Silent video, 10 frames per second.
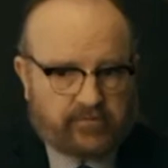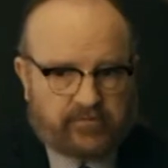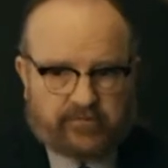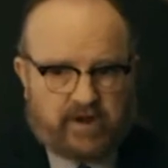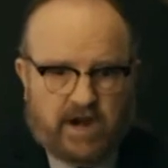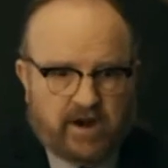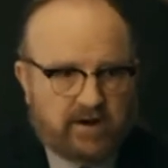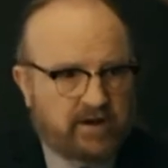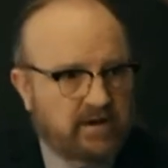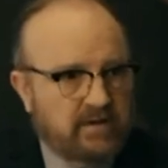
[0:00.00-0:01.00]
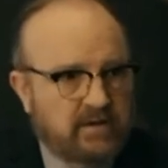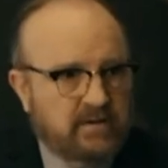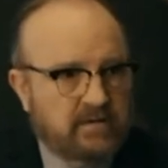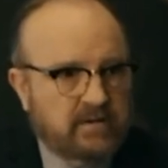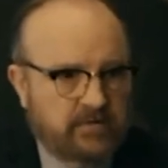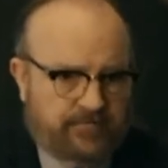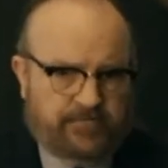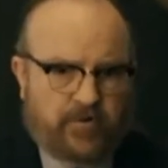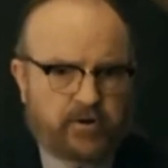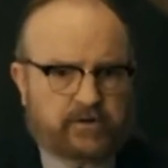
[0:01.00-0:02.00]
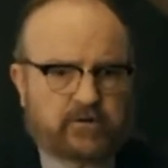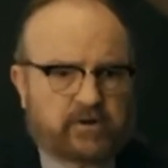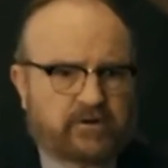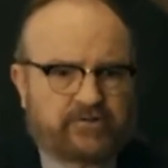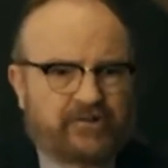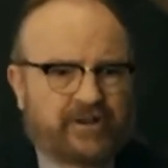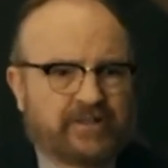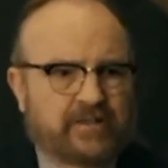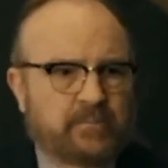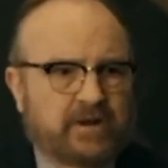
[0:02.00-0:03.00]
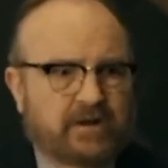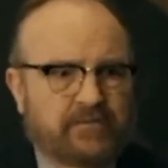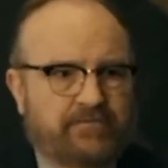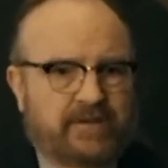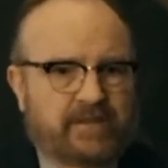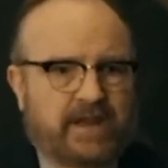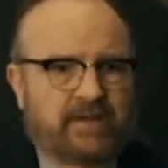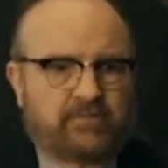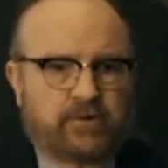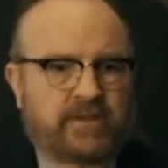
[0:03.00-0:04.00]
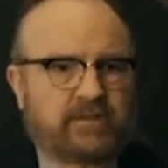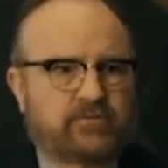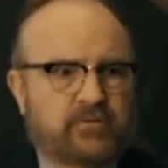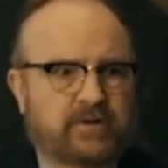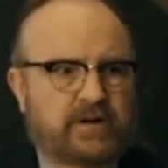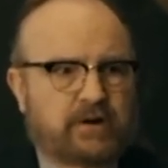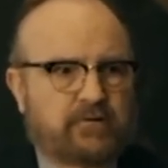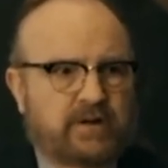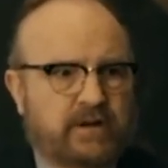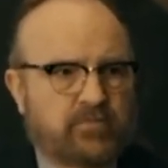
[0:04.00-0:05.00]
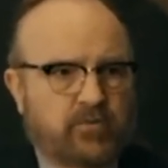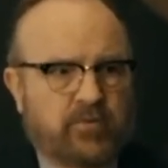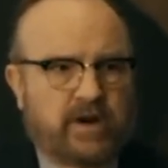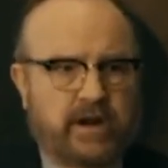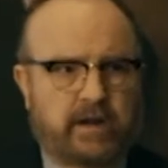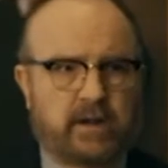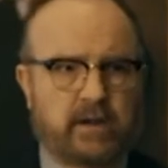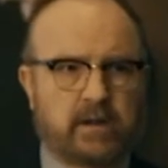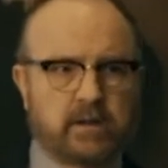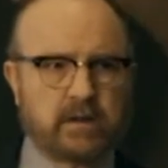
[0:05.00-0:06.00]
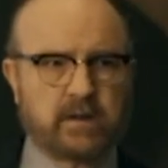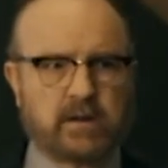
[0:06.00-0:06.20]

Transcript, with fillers: are scared. If Vought took a shit in the middle of Fifth Avenue, they'd throw a ticker tape parade. Here's what